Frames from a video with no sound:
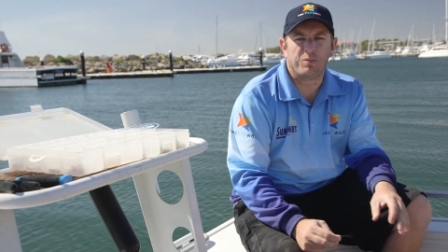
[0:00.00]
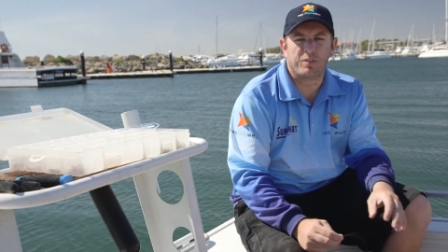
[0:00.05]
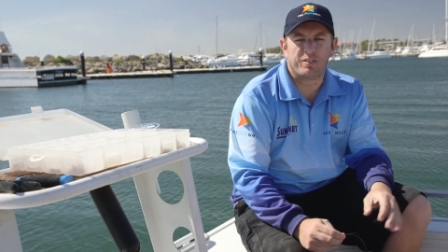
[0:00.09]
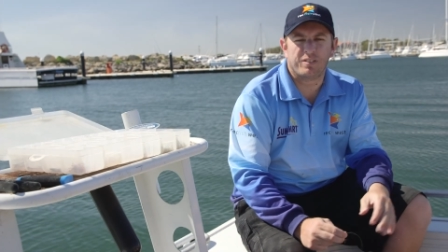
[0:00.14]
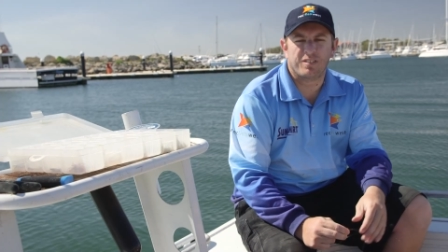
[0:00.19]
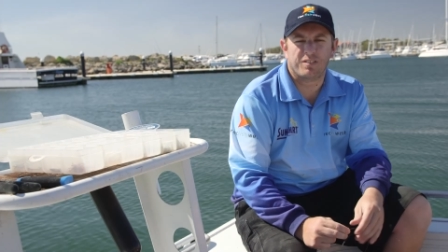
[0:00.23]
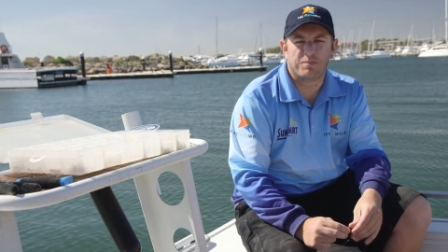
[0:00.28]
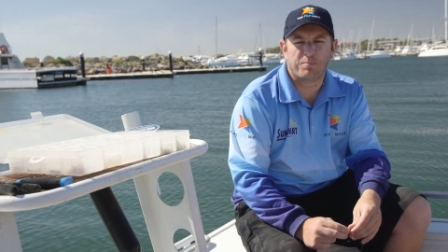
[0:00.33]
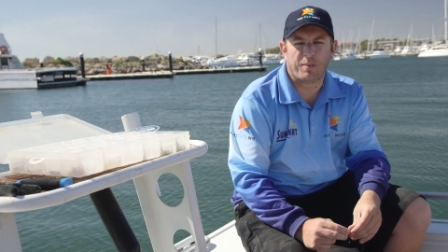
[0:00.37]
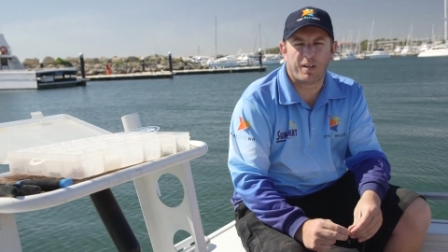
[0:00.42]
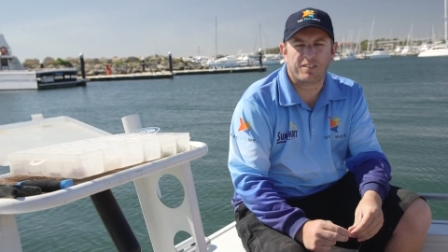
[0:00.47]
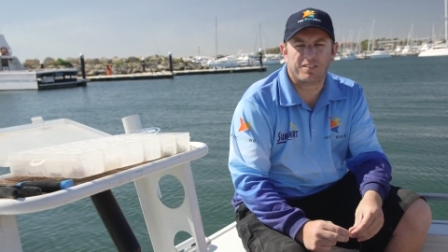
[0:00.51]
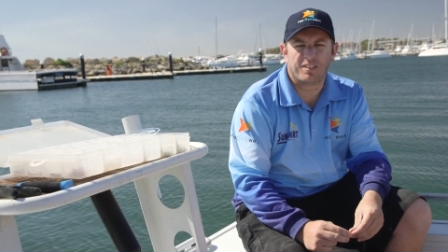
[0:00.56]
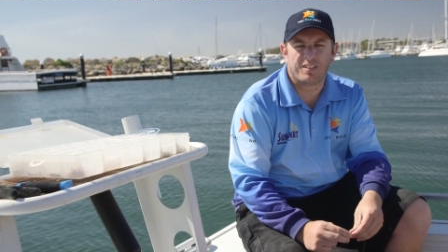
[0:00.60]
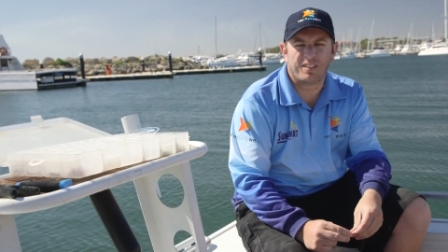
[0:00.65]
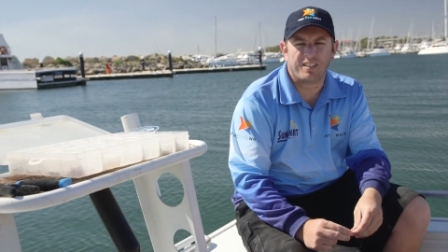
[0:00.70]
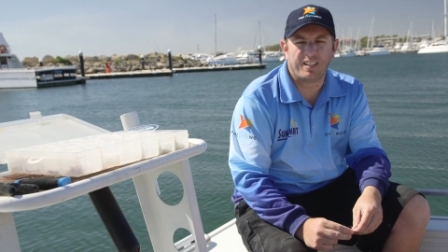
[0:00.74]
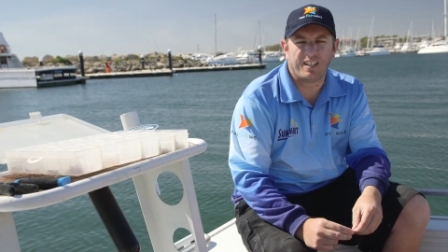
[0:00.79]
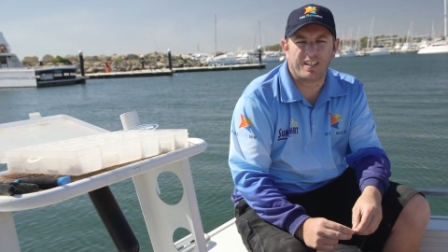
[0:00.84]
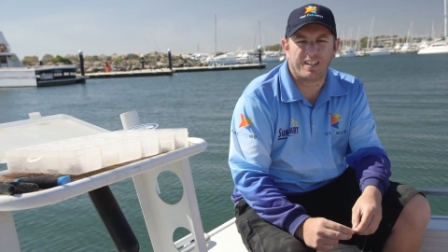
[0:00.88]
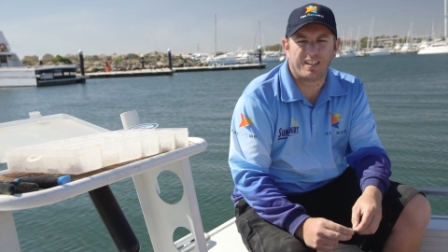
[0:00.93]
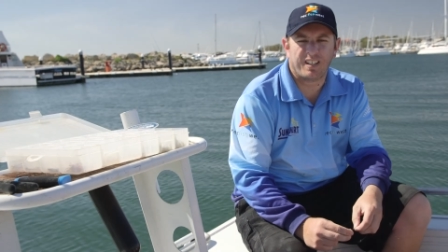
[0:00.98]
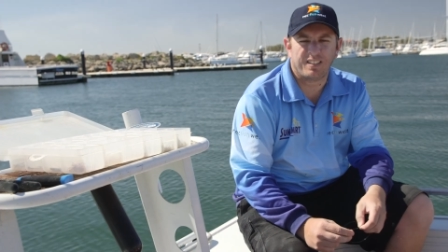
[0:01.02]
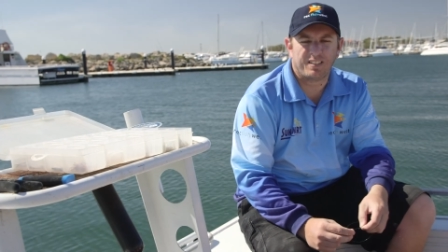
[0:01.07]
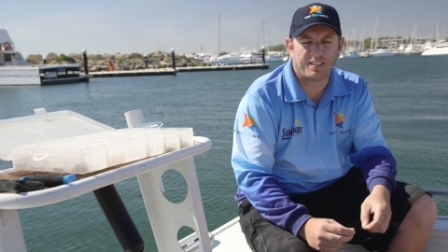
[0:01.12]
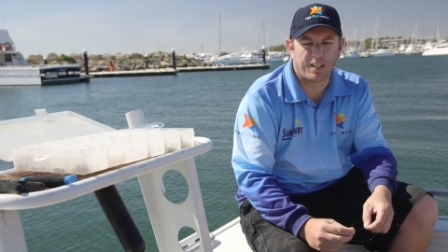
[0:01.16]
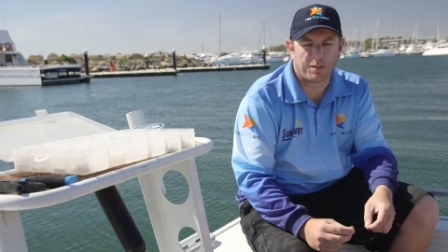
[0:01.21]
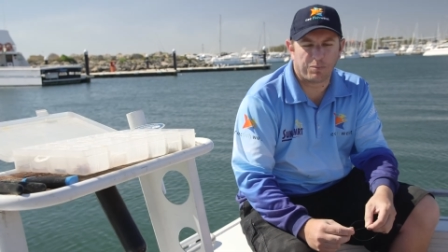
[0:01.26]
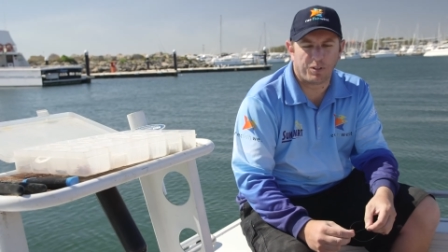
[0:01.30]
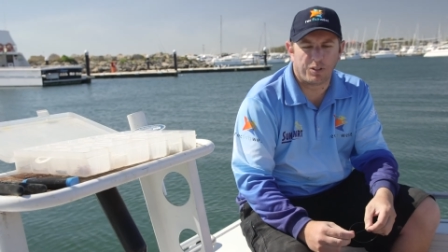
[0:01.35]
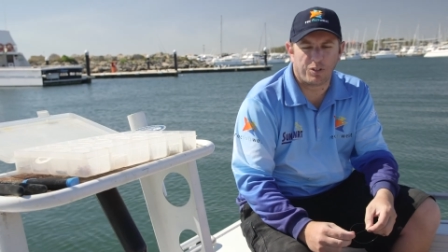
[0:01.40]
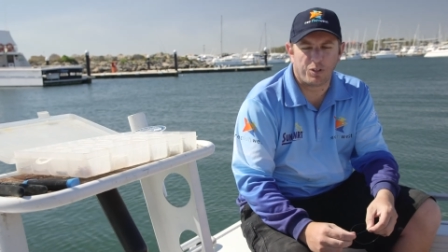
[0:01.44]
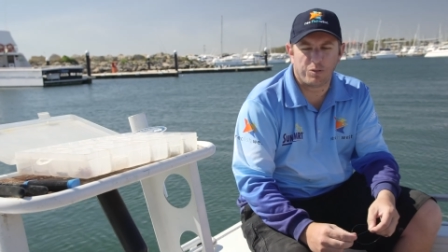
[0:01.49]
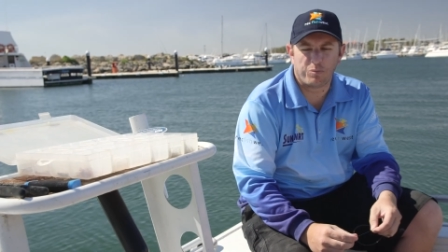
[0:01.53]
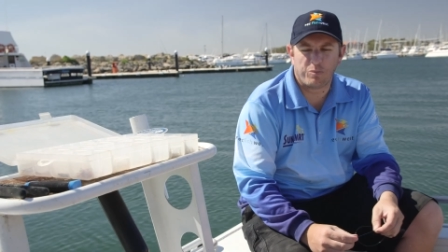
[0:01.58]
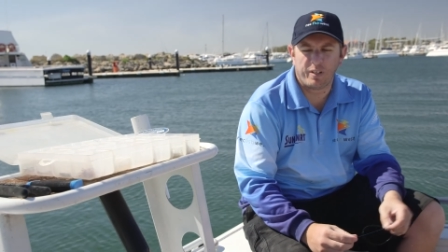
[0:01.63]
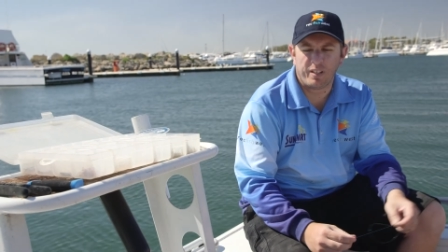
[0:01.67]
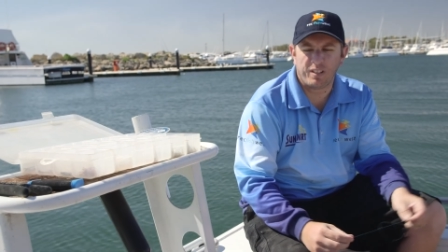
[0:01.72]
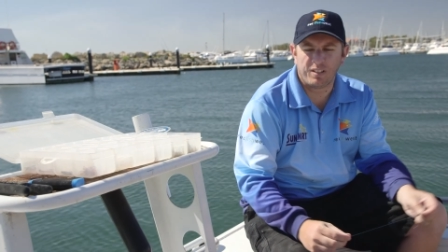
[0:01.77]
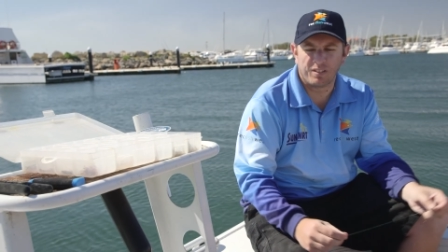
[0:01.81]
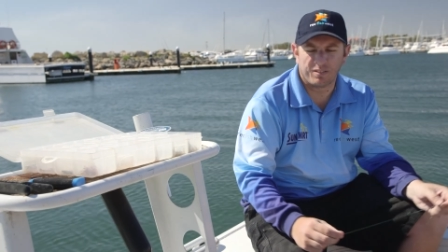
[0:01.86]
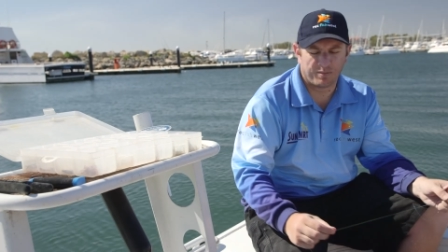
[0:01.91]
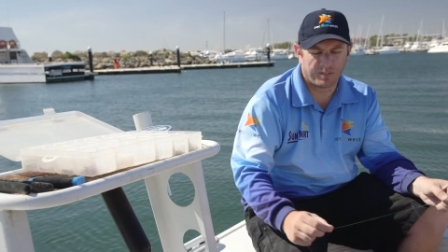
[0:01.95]
which is basically a double loop
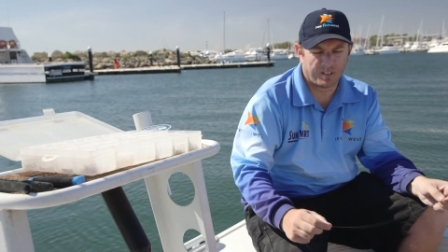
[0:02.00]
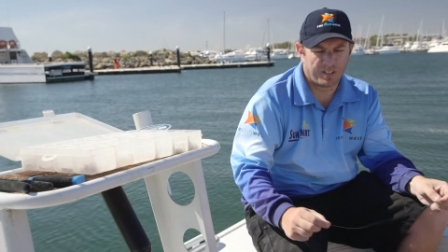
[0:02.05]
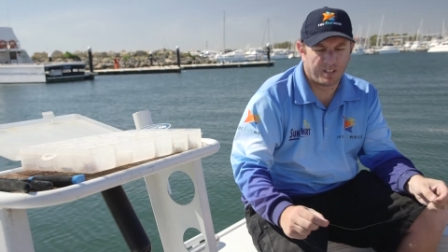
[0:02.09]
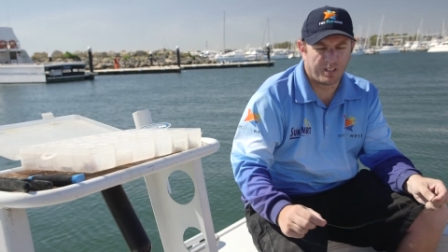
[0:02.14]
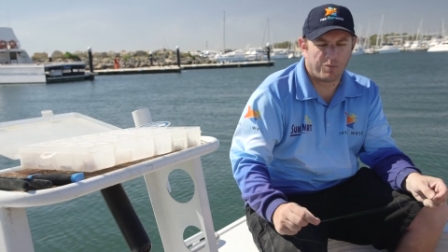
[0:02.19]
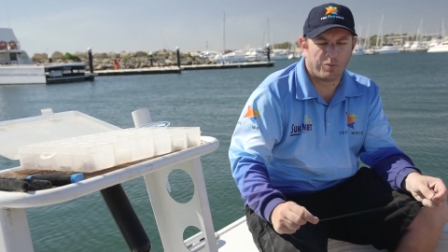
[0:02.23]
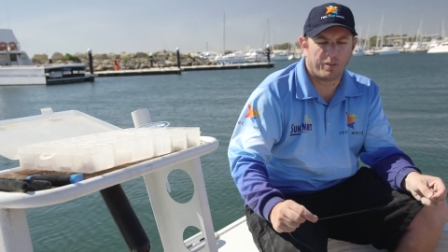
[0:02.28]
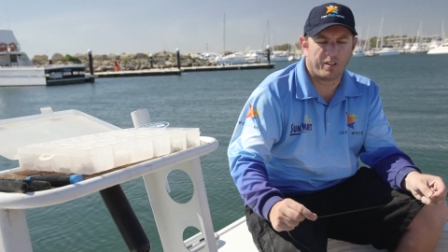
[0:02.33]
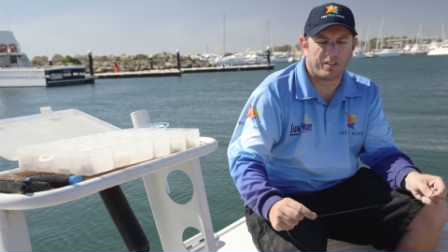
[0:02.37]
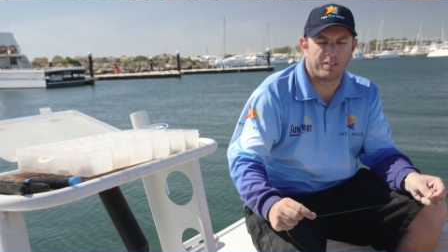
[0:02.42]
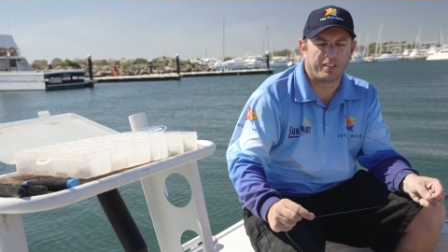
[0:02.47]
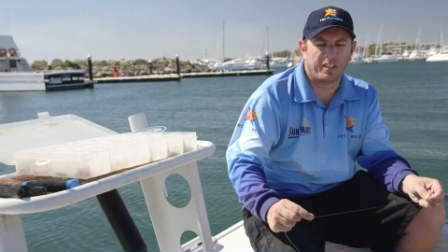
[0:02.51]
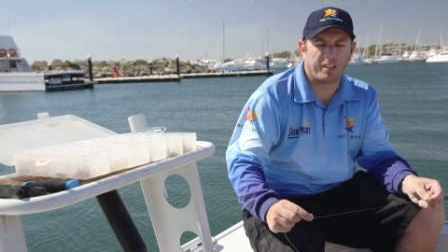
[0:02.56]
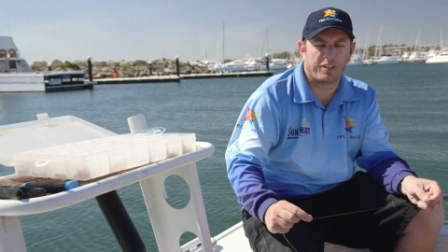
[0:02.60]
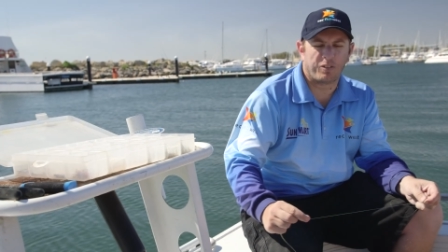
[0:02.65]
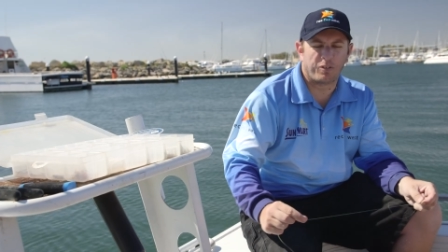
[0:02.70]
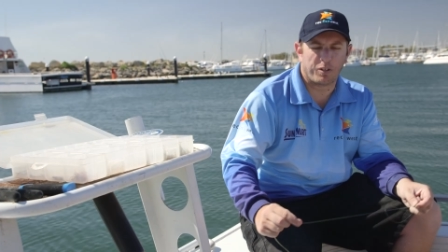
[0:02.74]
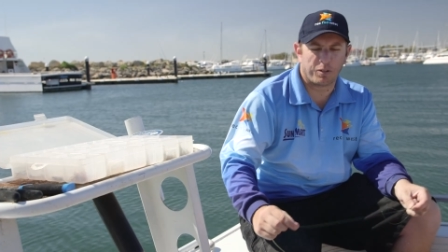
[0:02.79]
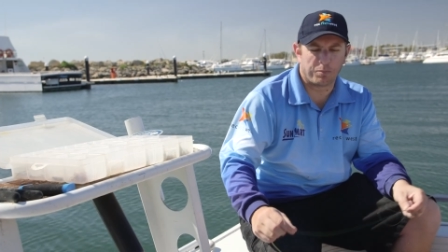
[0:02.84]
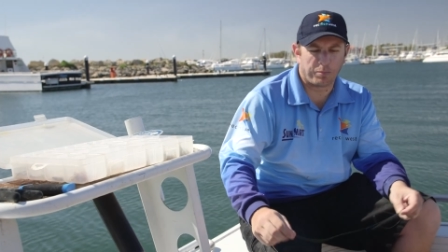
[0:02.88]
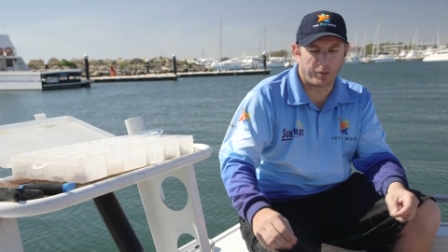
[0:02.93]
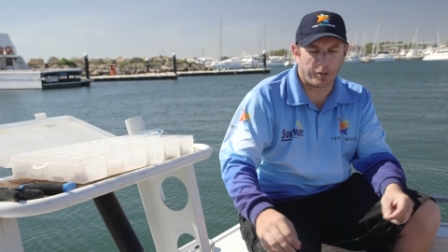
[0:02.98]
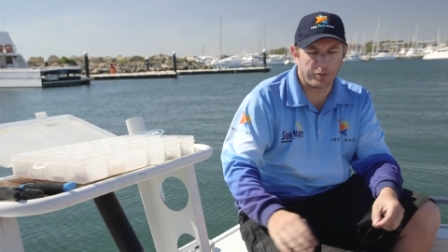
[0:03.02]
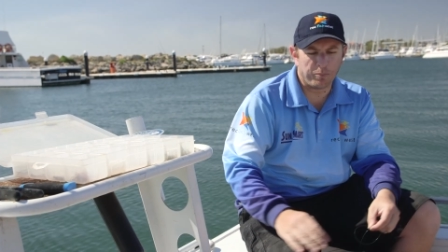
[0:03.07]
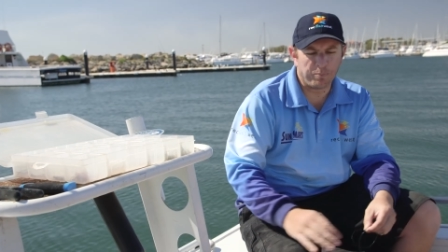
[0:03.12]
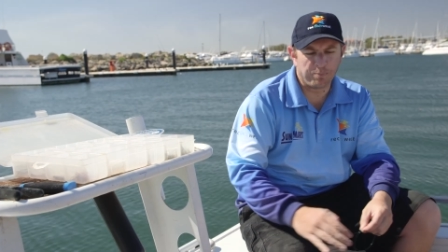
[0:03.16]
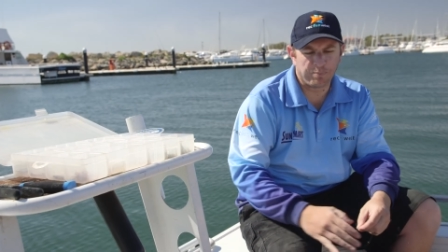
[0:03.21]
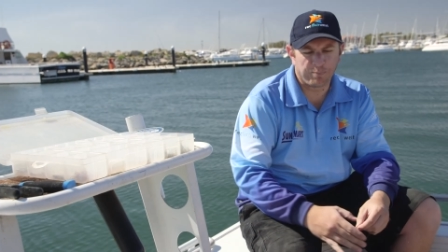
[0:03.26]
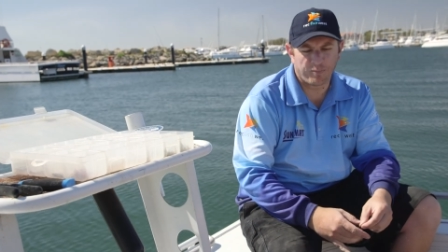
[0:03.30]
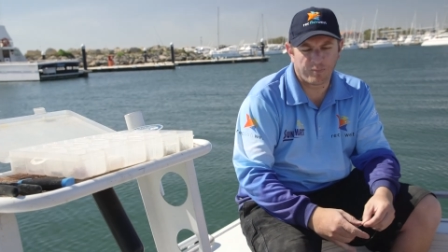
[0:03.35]
rig with a sinker at the bottom.